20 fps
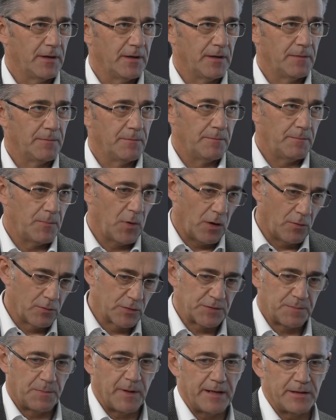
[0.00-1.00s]
Yeah.
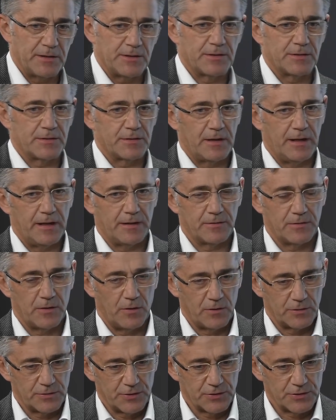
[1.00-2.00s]
Old space, and
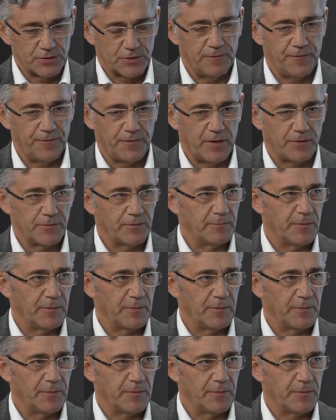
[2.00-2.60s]
also so far,